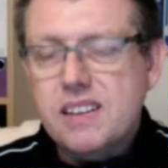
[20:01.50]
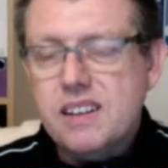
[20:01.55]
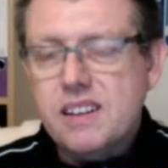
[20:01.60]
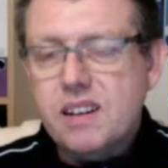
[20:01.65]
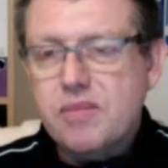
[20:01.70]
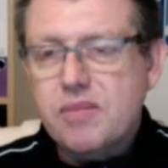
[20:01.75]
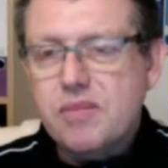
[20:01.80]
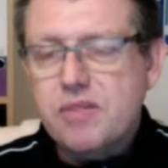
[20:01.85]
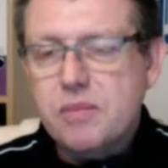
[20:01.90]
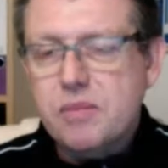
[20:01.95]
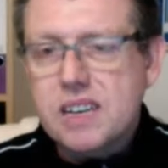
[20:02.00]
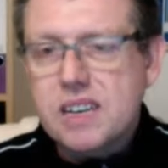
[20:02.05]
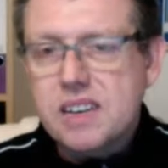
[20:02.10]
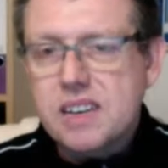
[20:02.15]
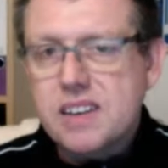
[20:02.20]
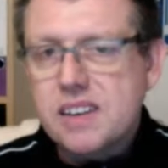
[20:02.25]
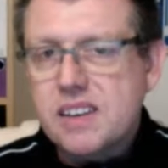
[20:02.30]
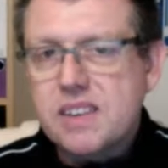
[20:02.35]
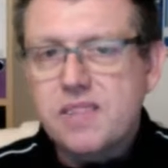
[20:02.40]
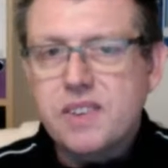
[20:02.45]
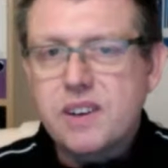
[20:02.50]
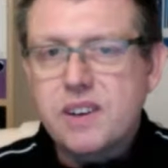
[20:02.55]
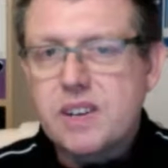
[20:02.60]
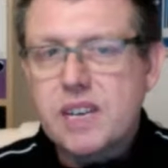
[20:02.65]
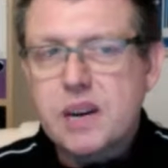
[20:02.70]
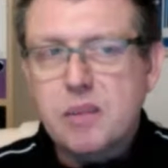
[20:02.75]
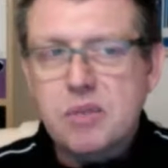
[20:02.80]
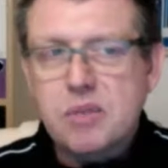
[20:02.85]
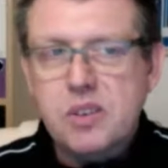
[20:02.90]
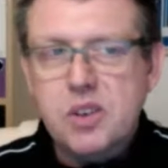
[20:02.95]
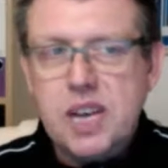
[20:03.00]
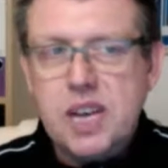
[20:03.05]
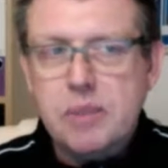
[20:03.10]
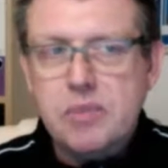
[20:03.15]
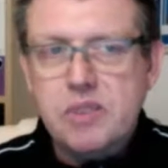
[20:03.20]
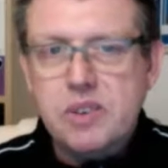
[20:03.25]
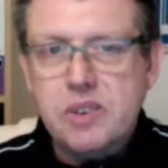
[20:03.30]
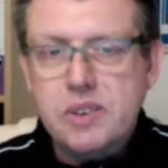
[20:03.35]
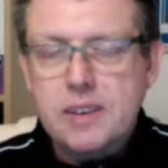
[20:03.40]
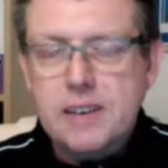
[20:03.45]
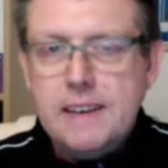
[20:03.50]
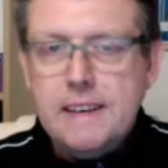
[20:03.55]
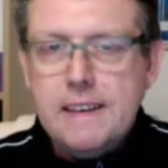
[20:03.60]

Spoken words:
Life Remixed in the first couple of chapters.